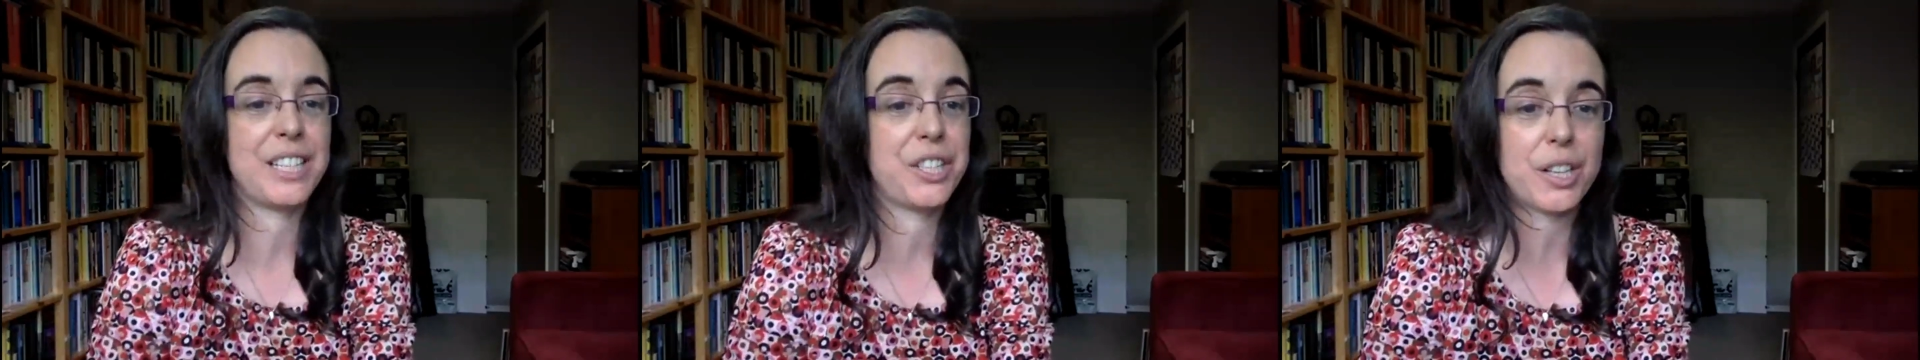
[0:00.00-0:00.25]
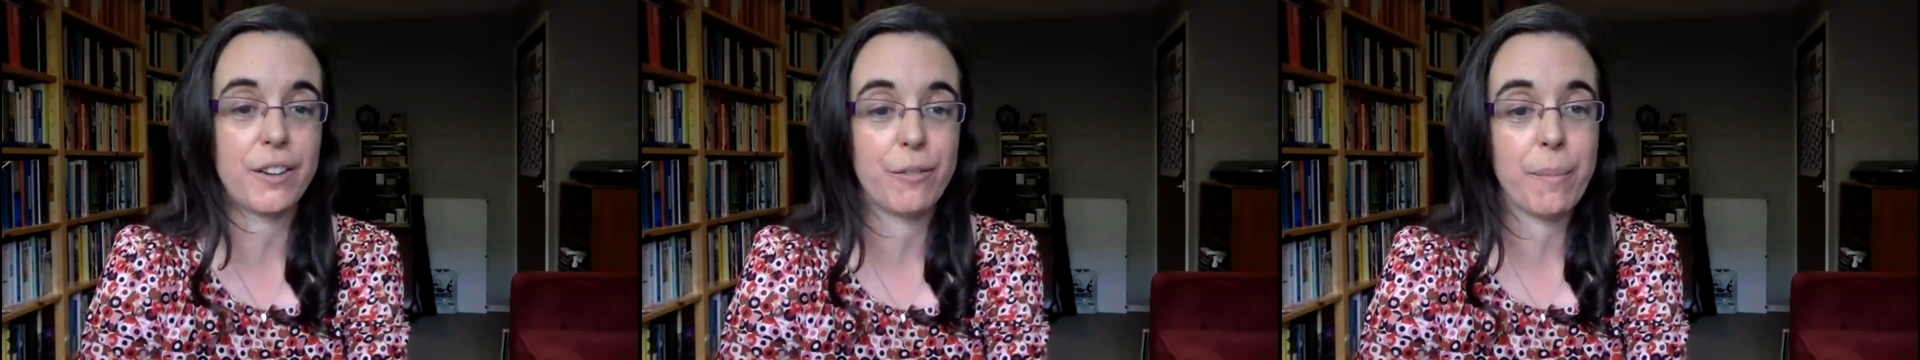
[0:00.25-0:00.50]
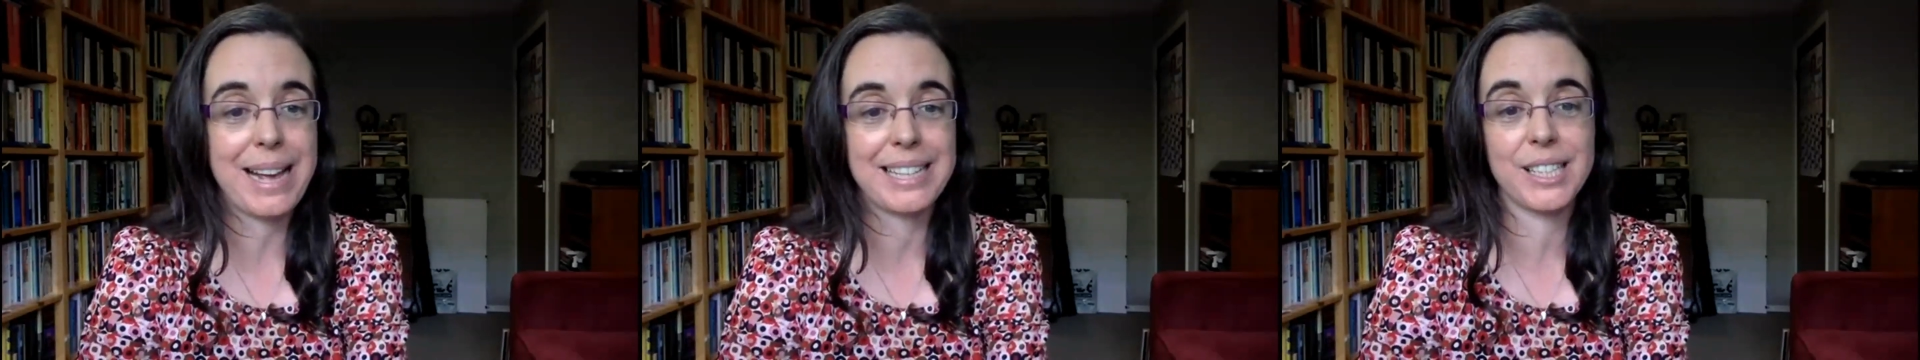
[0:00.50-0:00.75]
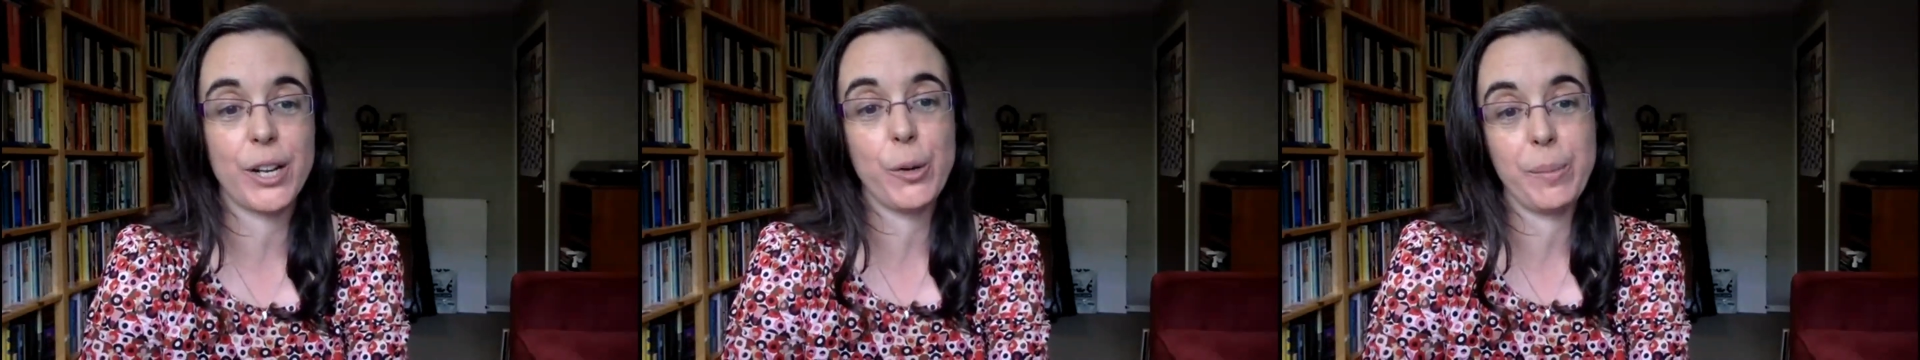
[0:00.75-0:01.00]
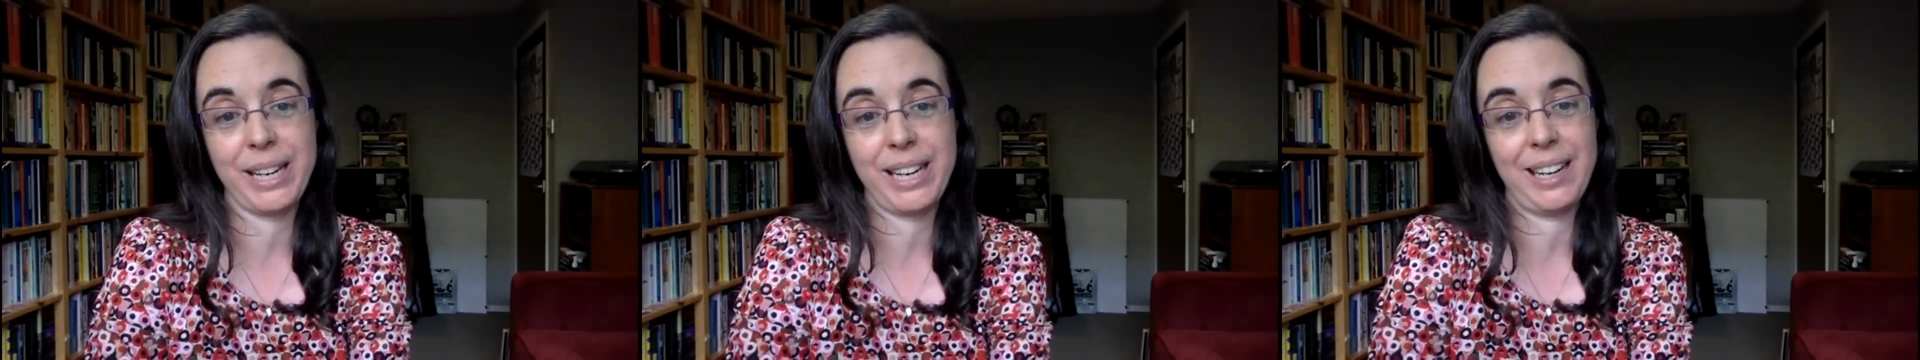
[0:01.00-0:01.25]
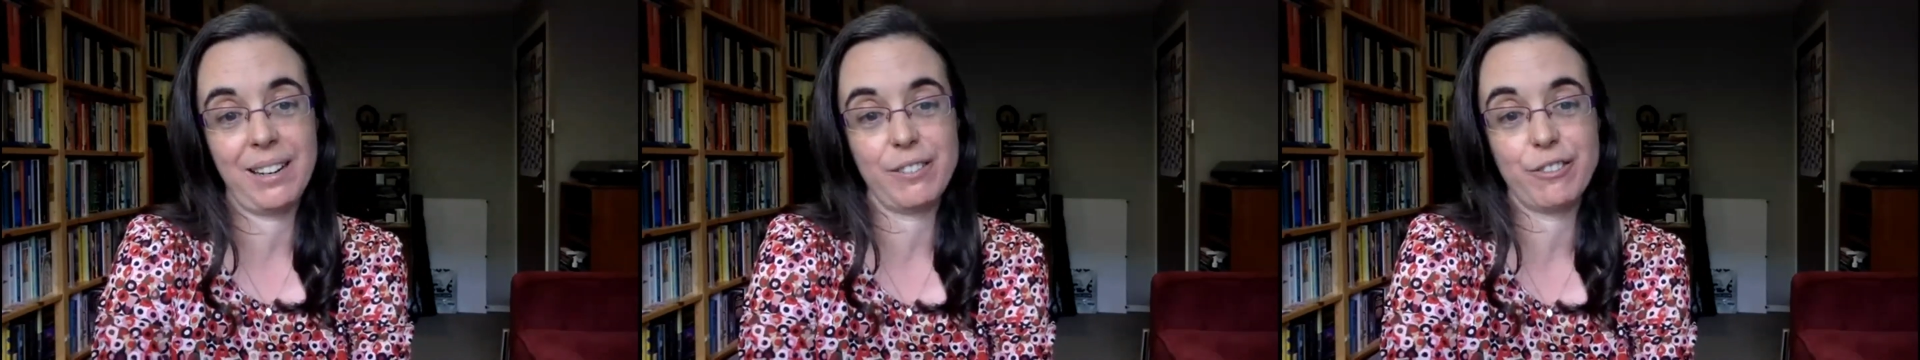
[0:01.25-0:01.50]
is just I've met so
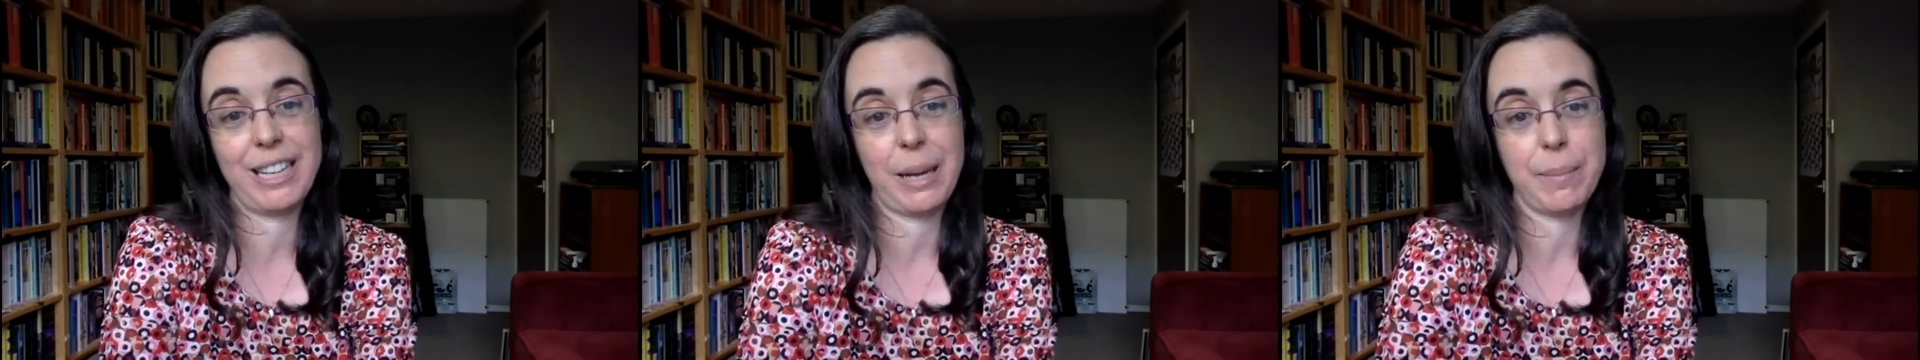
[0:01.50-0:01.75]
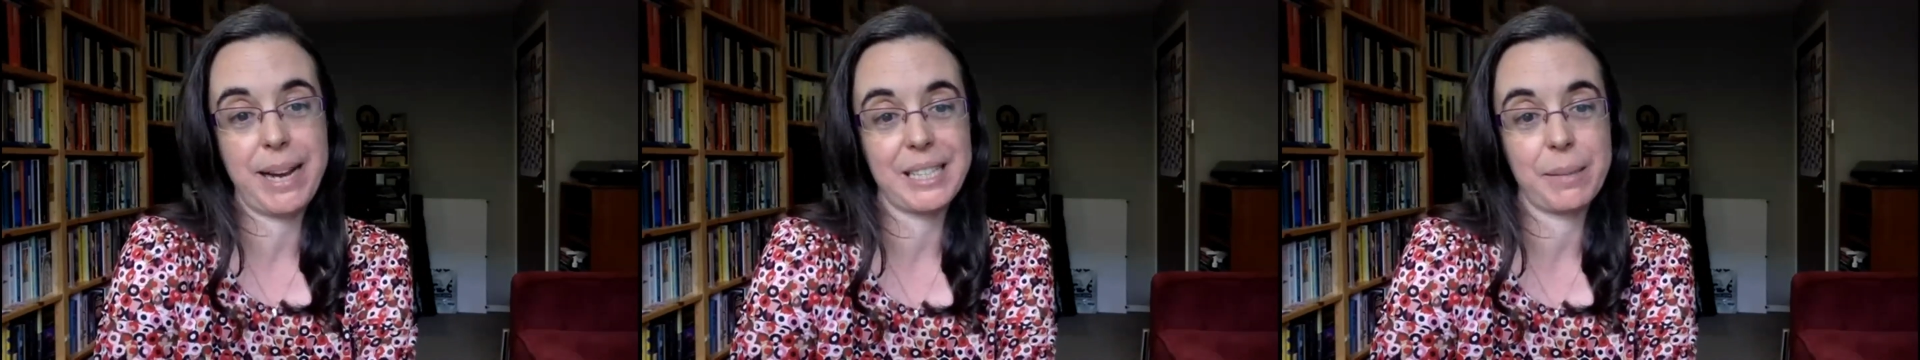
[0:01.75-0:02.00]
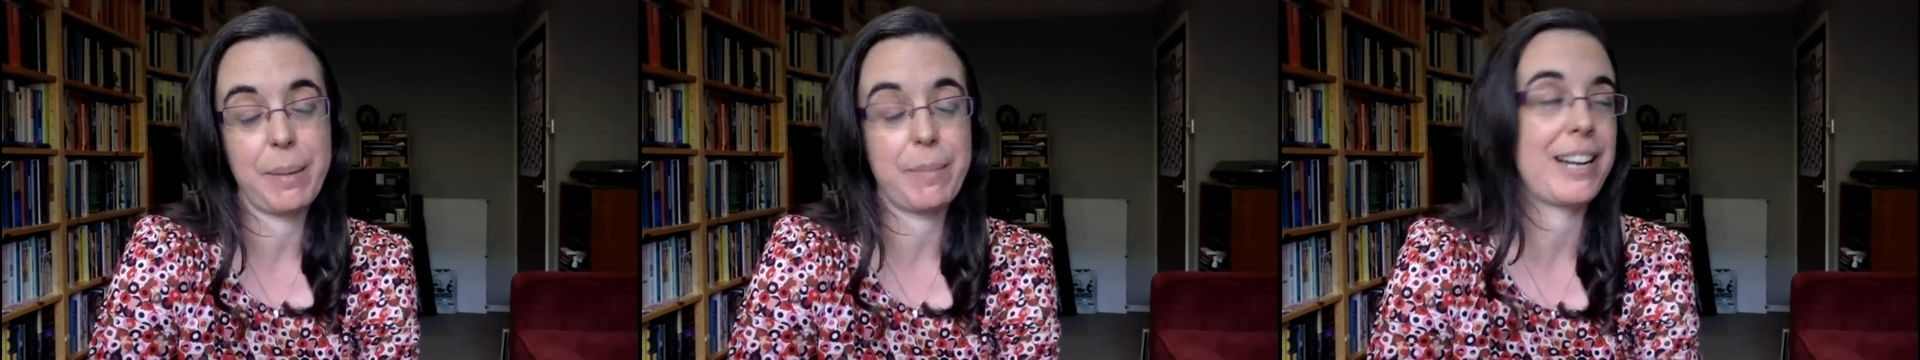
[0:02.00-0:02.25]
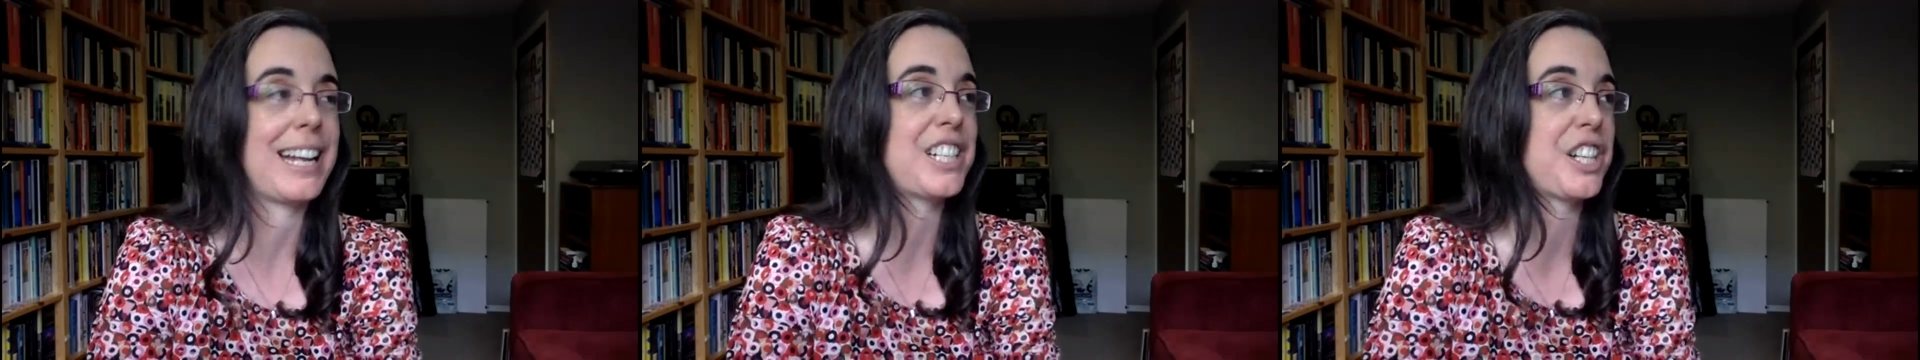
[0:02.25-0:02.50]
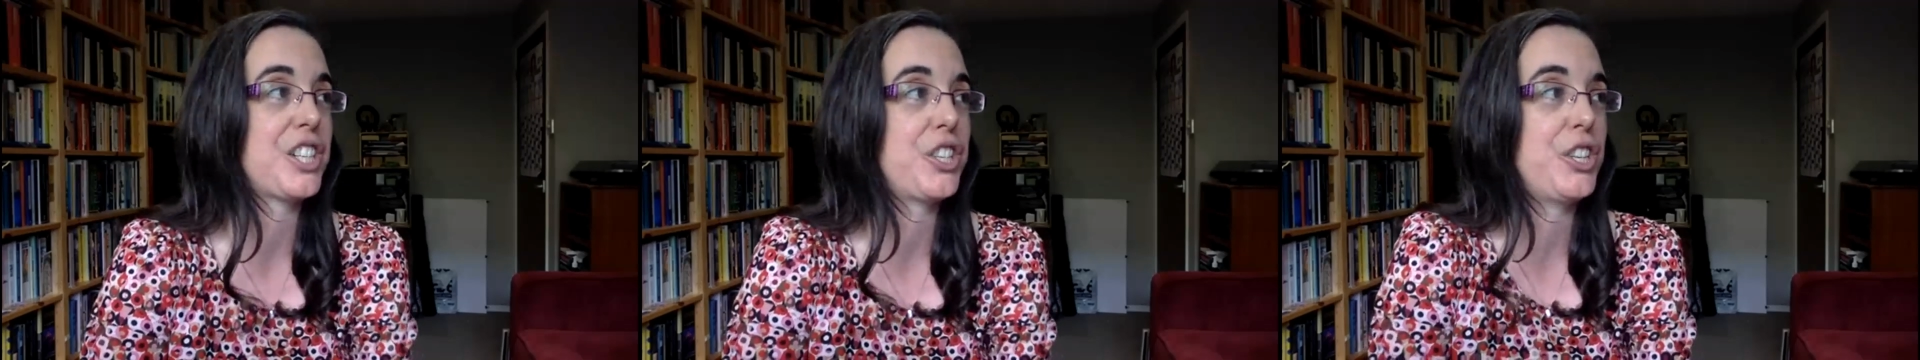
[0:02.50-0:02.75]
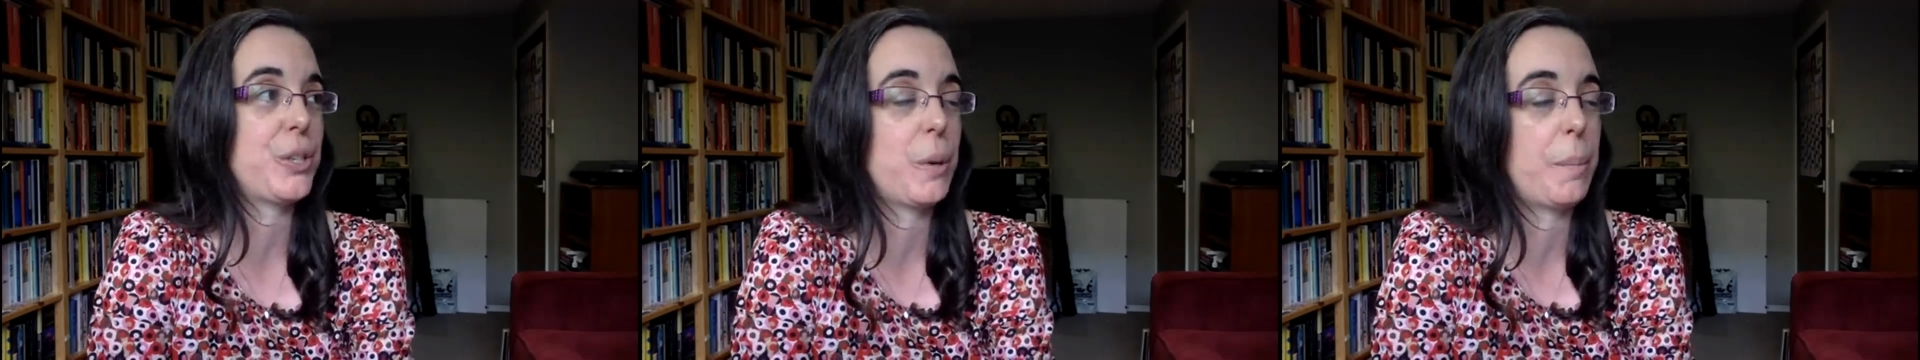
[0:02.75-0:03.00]
many like really amazing people. And actually I
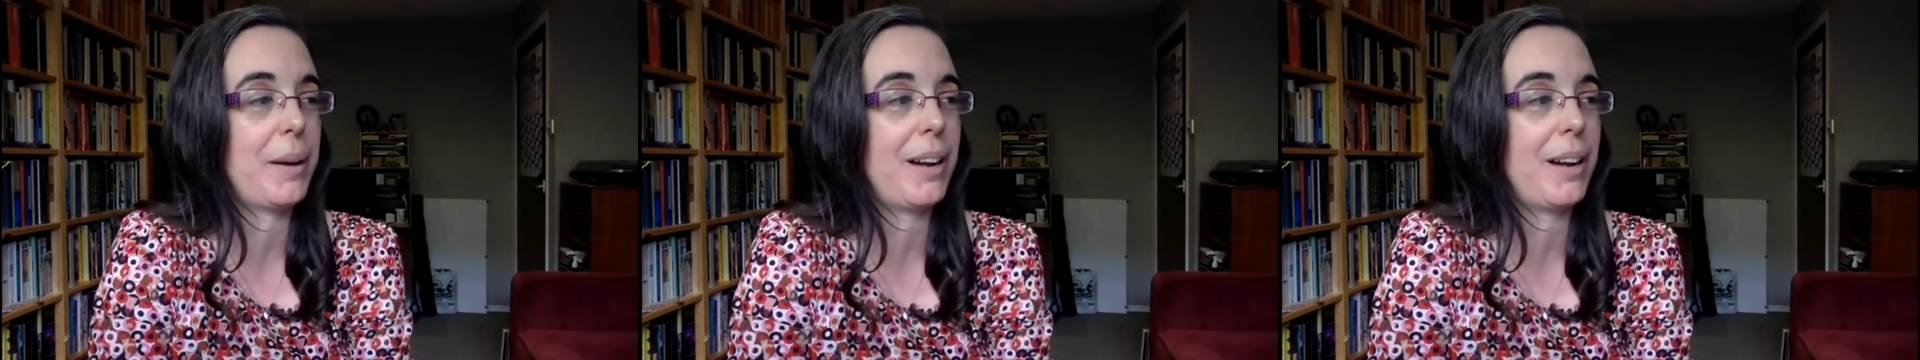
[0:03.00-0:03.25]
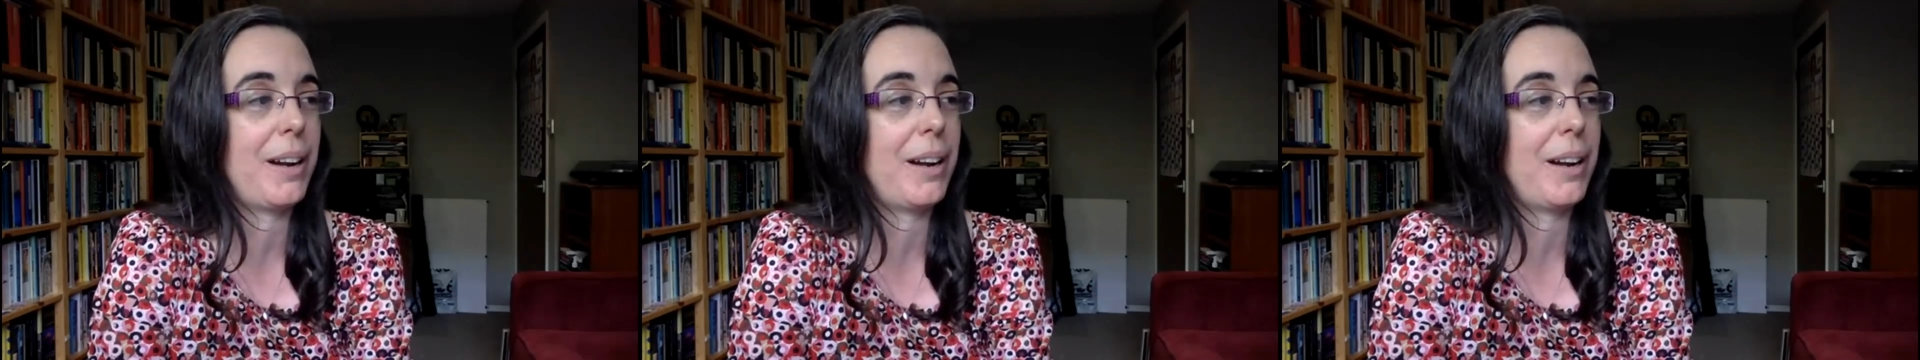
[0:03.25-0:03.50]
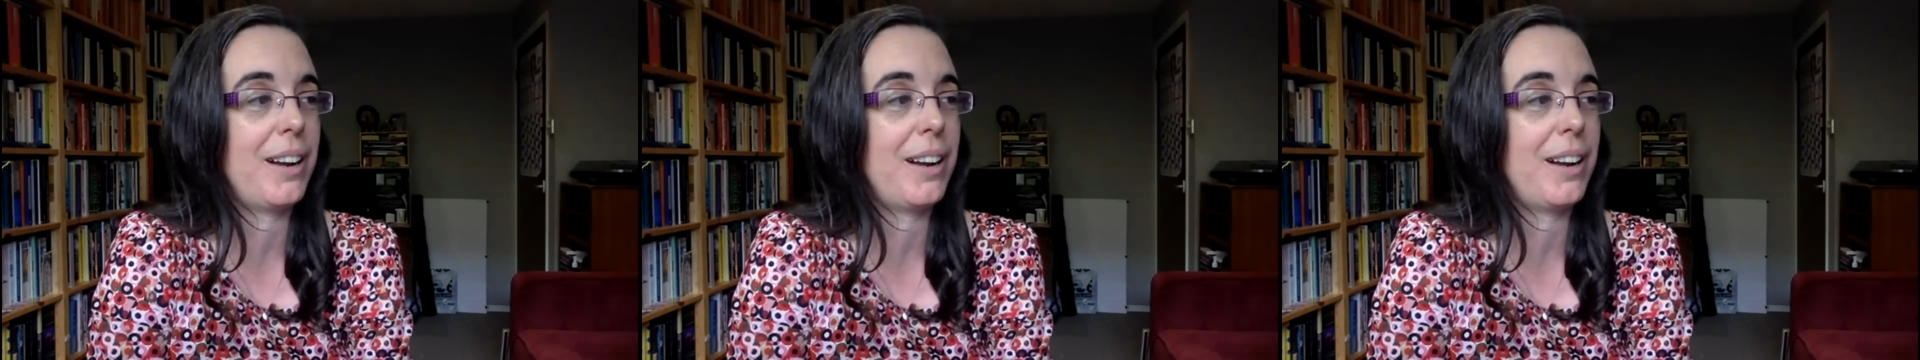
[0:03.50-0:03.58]
should do a plug.